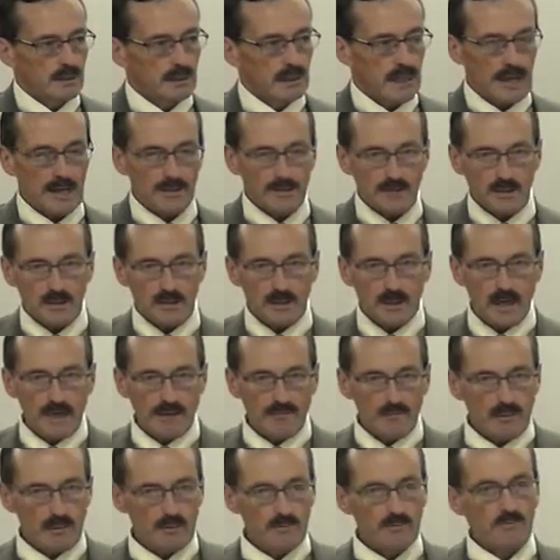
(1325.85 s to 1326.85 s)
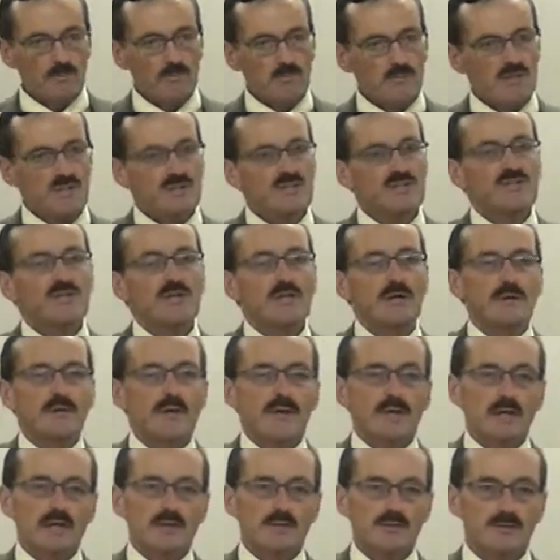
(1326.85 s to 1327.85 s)
got to govern
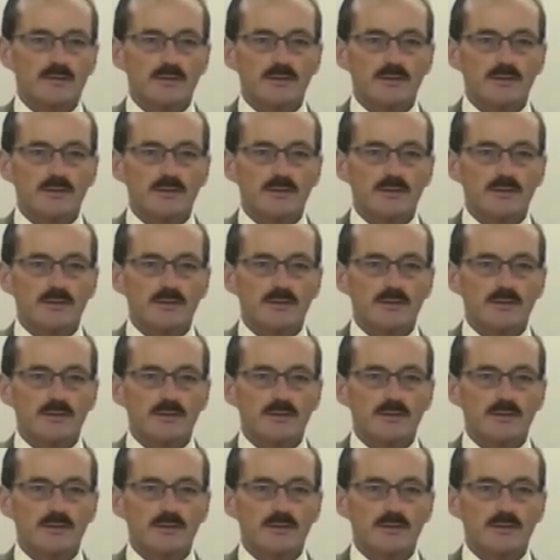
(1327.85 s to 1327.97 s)
Syria,